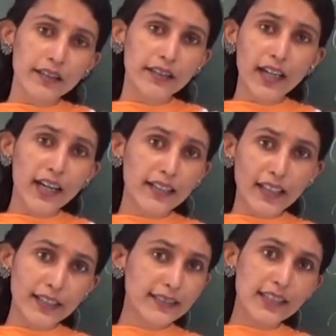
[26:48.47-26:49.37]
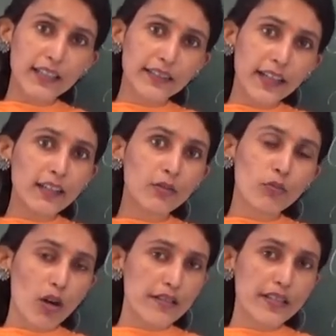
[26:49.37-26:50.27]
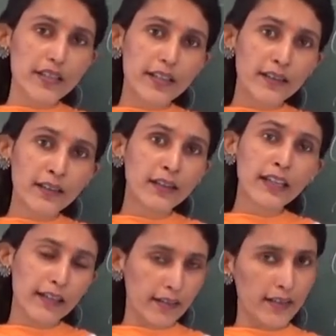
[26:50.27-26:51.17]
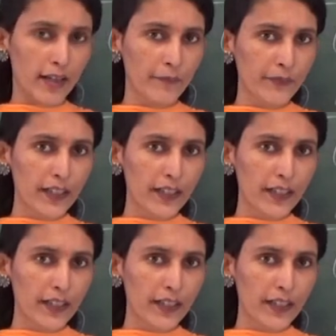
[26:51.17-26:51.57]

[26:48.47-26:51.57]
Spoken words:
their rights that they wanted in India.